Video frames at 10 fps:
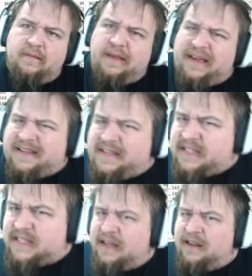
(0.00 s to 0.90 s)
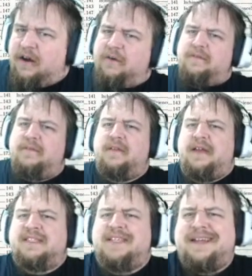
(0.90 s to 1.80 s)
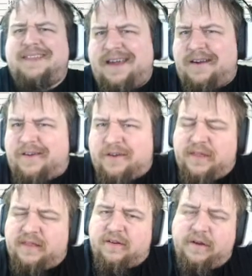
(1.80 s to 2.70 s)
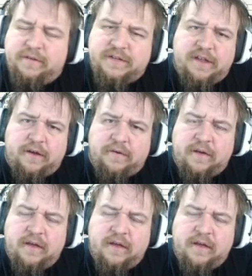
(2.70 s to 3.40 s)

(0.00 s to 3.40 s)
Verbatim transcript: is, you know, is not the character that they're used to.